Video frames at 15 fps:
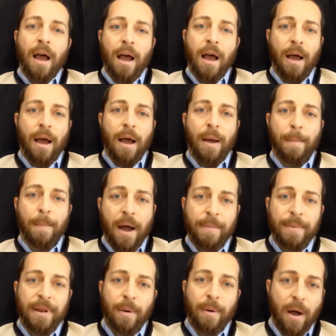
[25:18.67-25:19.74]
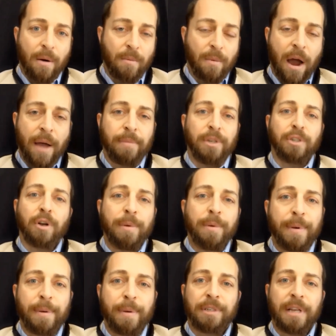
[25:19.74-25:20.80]
I'm just hoping
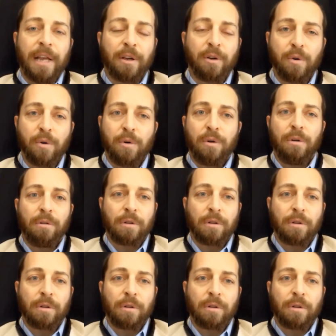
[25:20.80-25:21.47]
people stay cool,